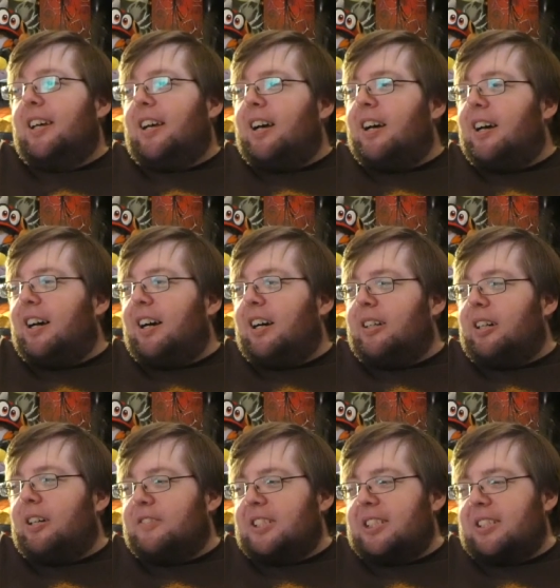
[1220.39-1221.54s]
uh,
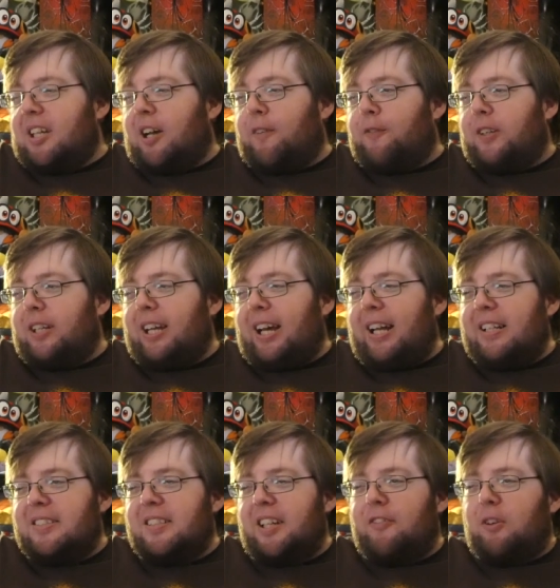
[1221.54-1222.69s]
of stuff. And
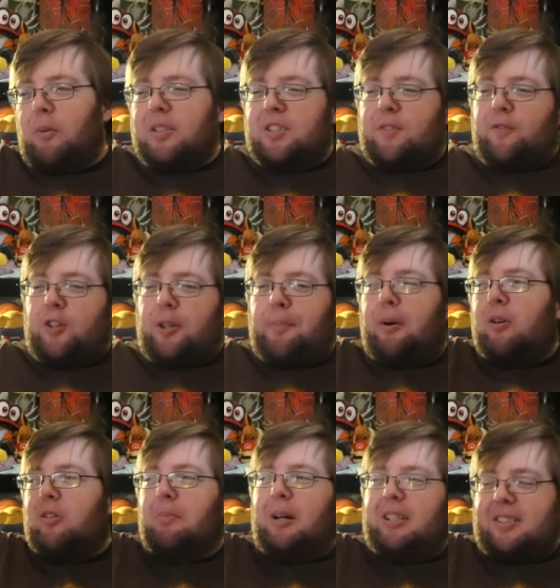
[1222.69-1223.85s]
honestly, if it wasn't for the
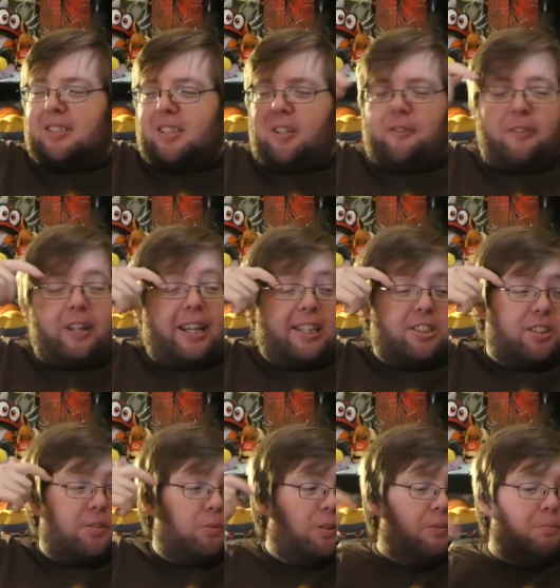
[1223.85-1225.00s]
Pokemon stuff, I'd actually
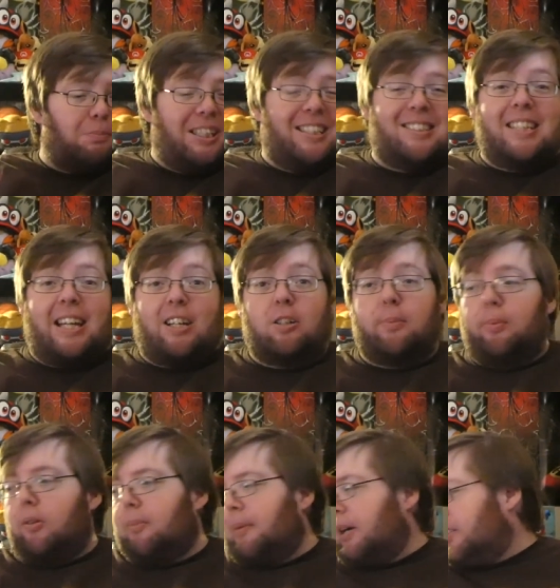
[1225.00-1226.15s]
wouldn't be a
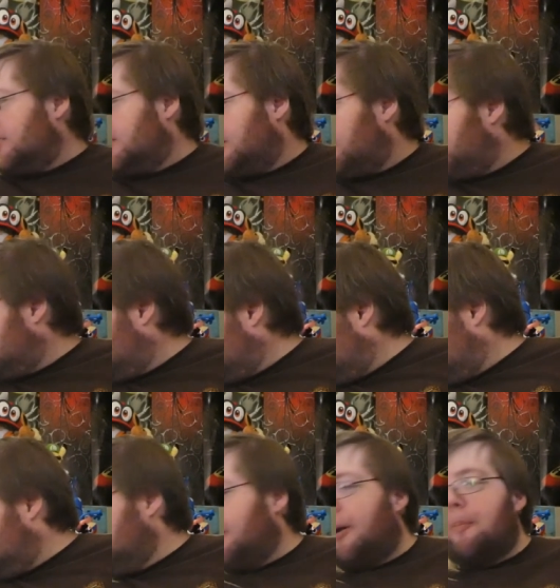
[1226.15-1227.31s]
terrible amount of stuff.
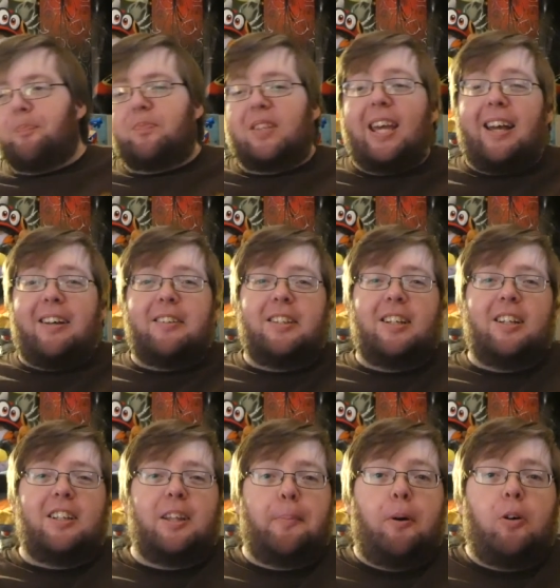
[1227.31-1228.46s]
But yeah,
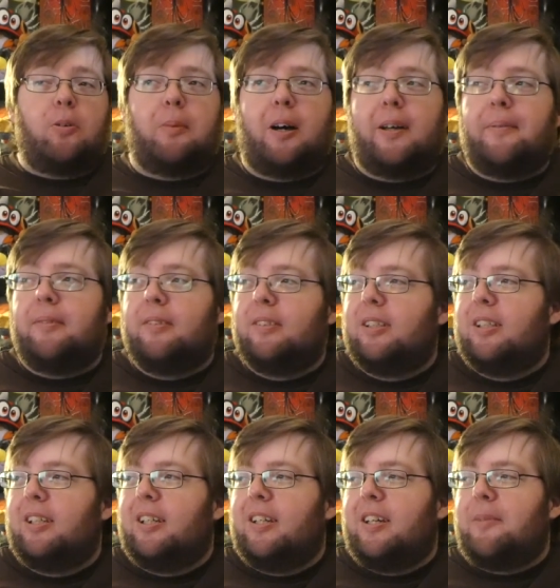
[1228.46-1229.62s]
the the Pokemon
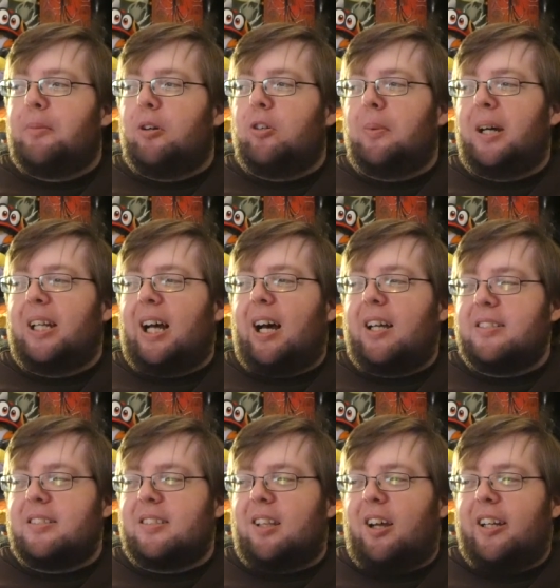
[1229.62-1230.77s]
Pokemon
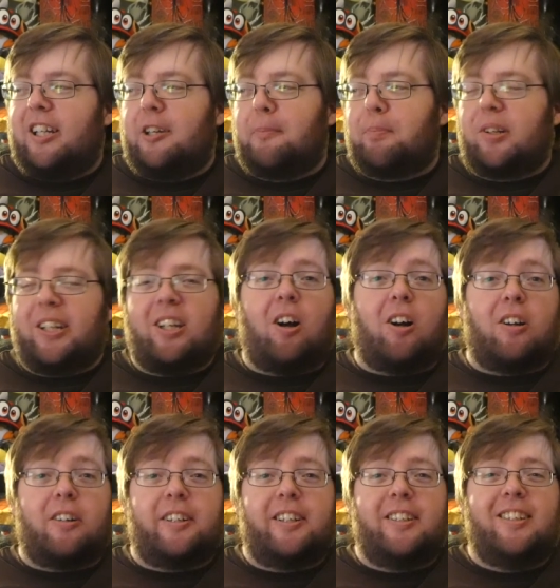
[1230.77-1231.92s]
onslaught hit pretty hard